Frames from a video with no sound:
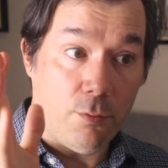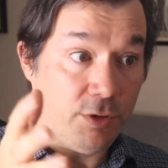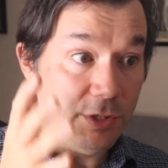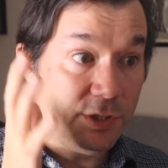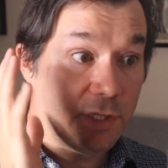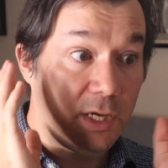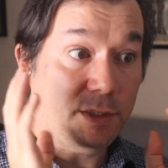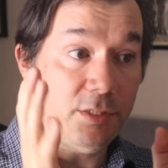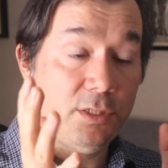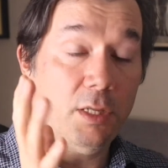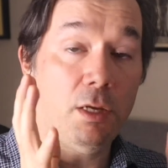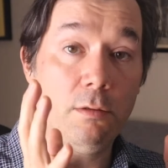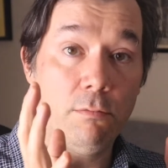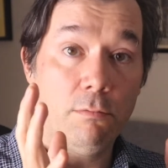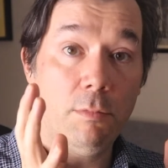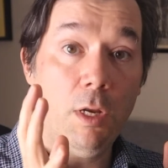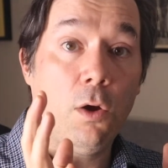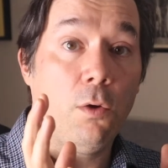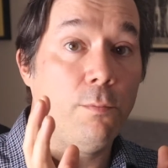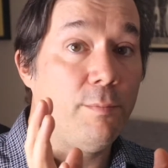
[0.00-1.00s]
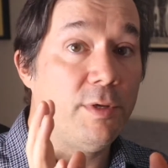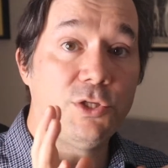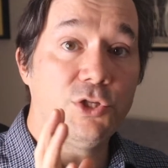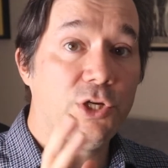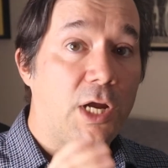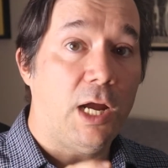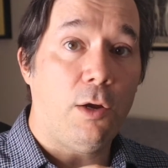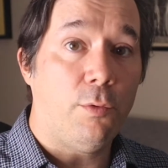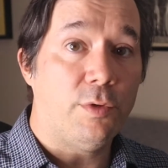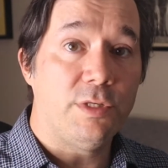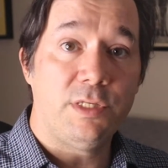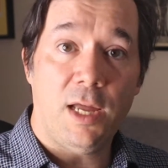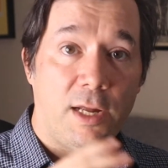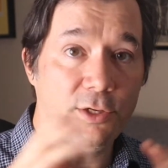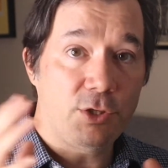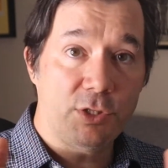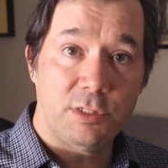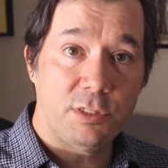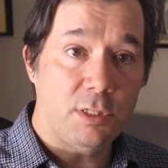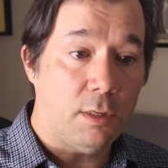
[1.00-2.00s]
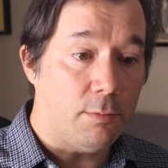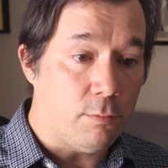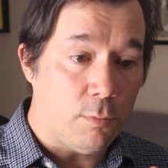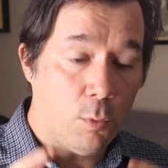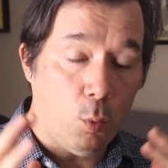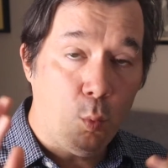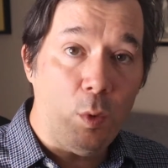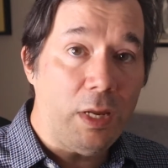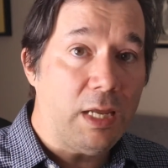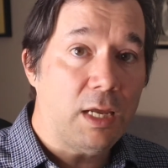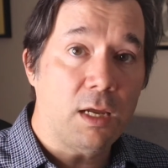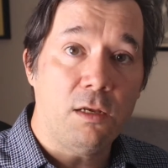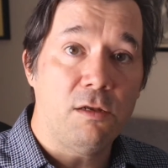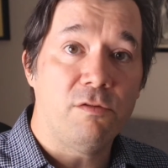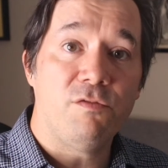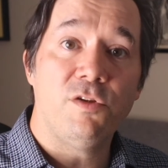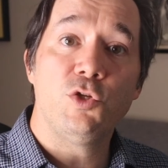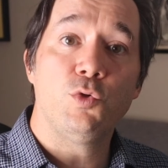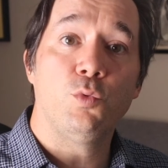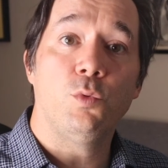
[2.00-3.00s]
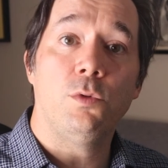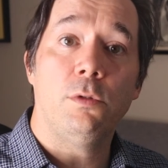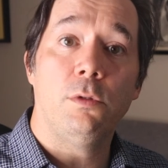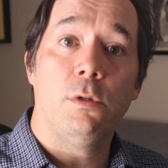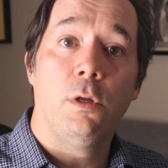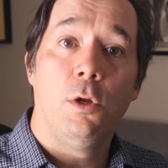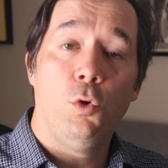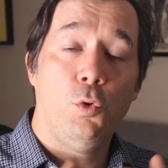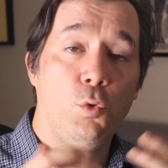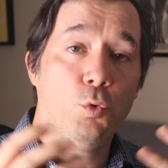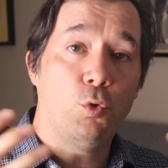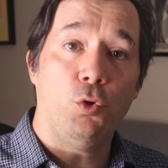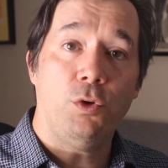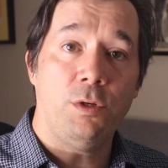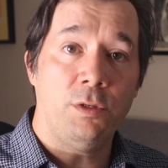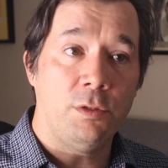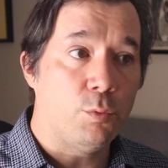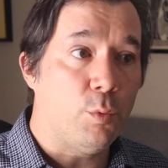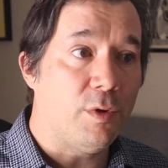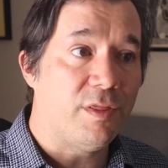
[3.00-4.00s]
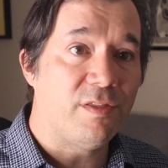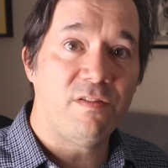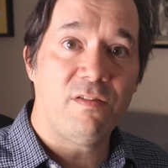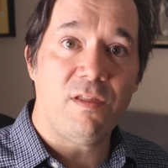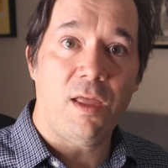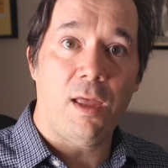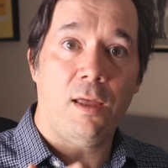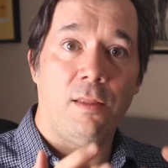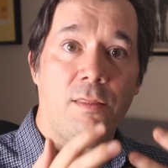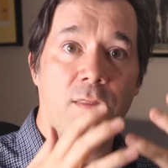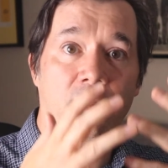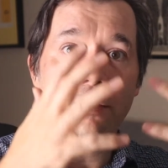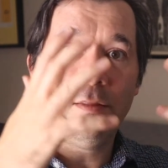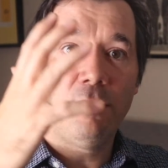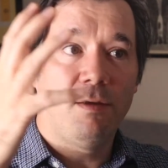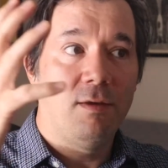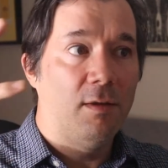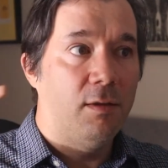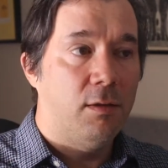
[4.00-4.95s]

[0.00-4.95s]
which says that no, Miss Zhao is not just some weak individual who couldn't withstand,